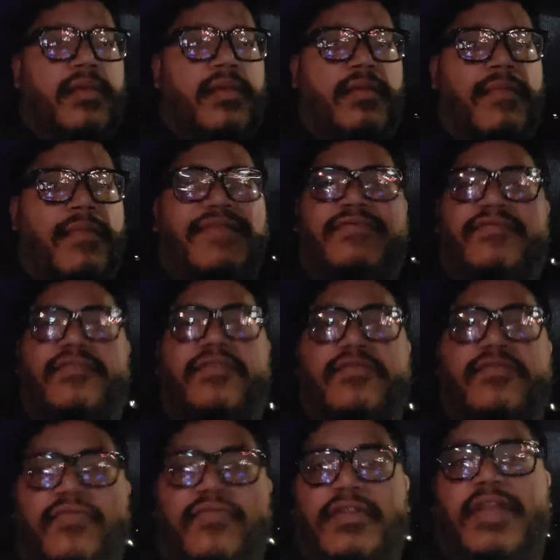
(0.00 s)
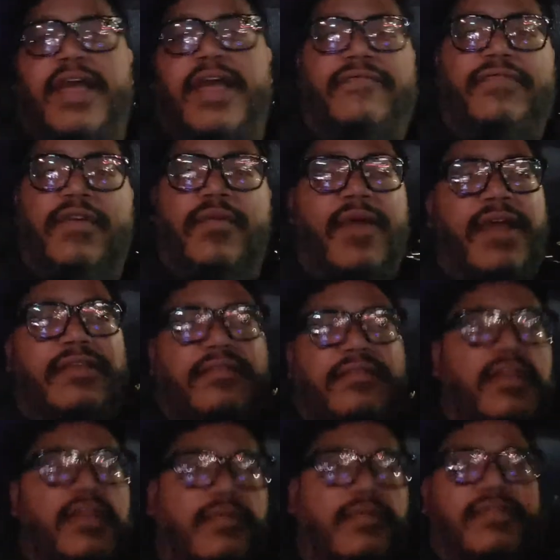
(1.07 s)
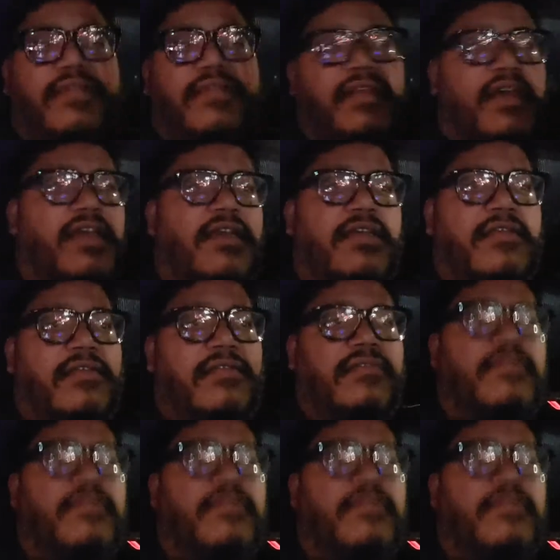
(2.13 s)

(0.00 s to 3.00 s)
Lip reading: My children have no idea what today is.